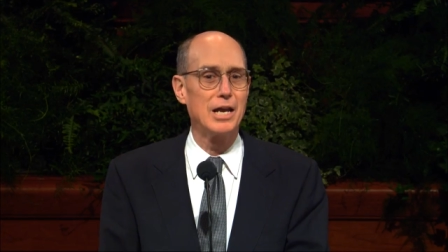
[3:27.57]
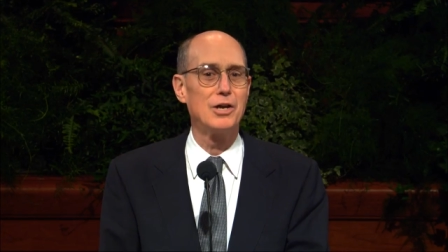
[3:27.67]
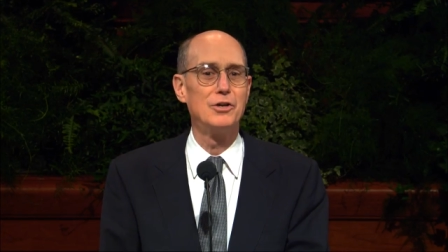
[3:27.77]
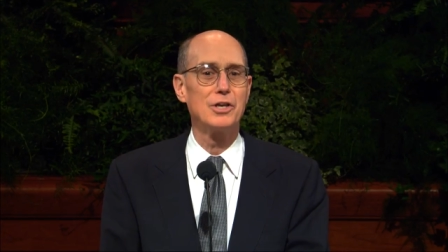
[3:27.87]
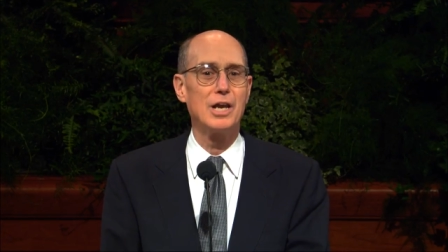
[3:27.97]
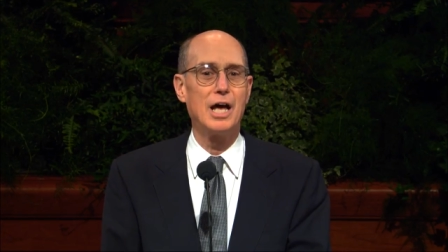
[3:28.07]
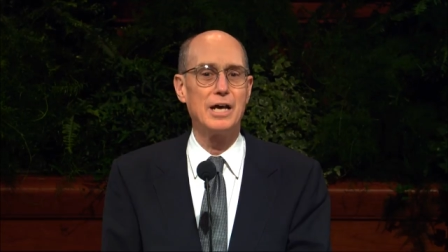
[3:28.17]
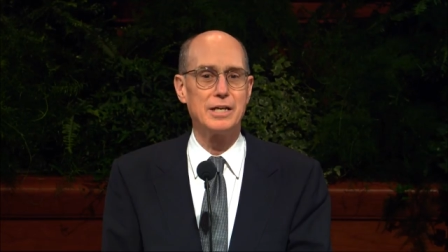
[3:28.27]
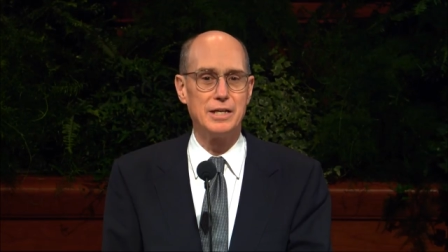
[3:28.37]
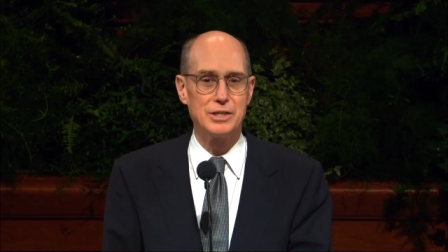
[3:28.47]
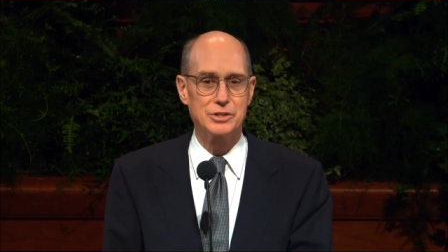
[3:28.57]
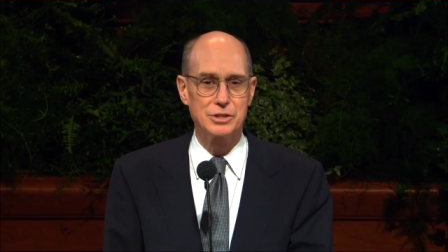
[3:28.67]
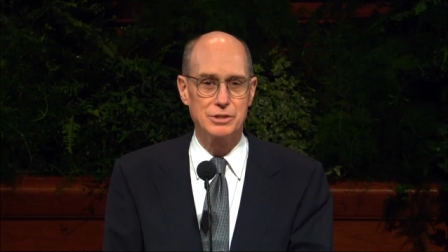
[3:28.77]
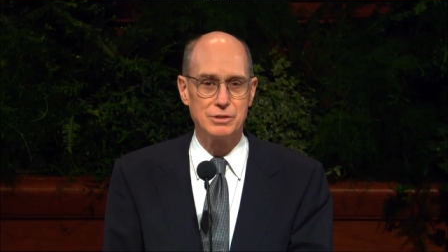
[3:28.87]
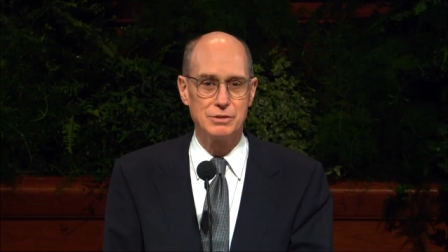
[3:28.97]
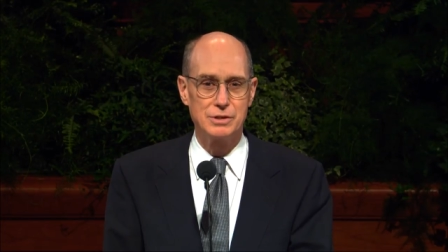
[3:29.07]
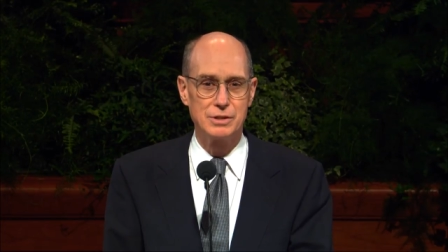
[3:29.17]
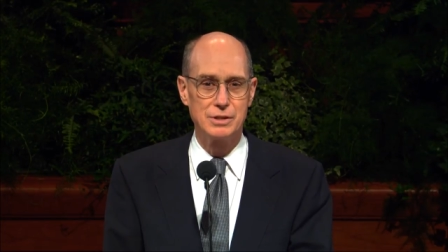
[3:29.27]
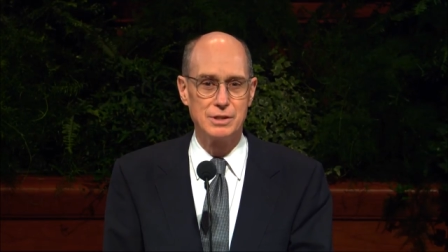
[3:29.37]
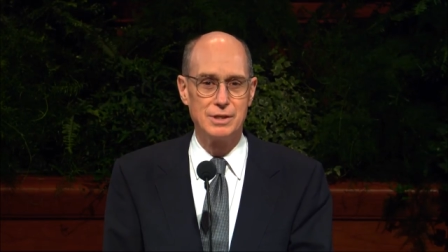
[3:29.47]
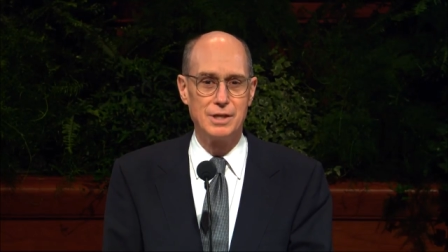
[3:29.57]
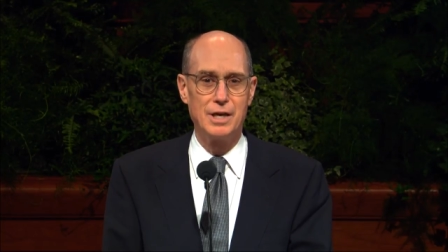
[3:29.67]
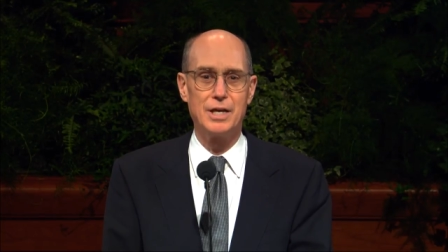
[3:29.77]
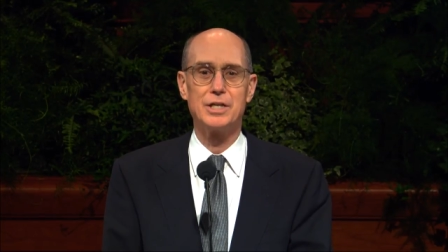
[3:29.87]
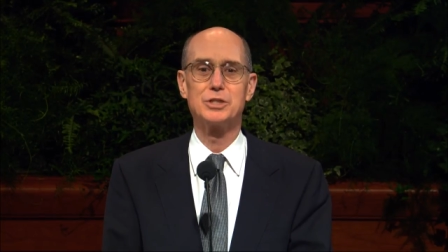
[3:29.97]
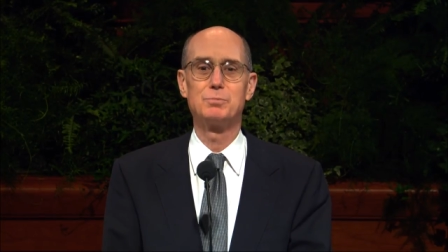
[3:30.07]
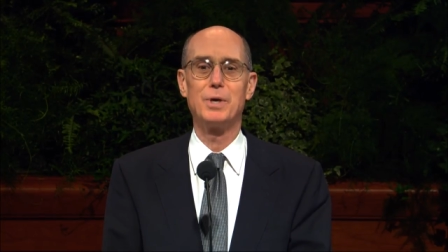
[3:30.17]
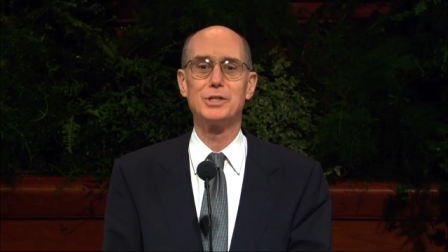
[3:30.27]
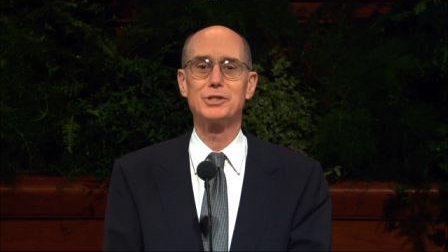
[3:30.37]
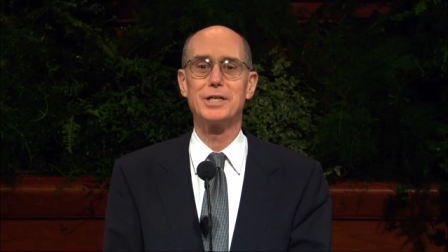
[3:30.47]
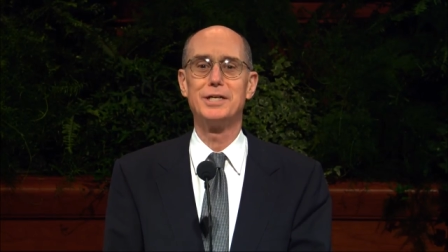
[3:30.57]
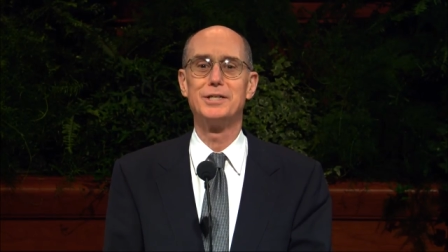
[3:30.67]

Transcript: learned a lot in Institute and especially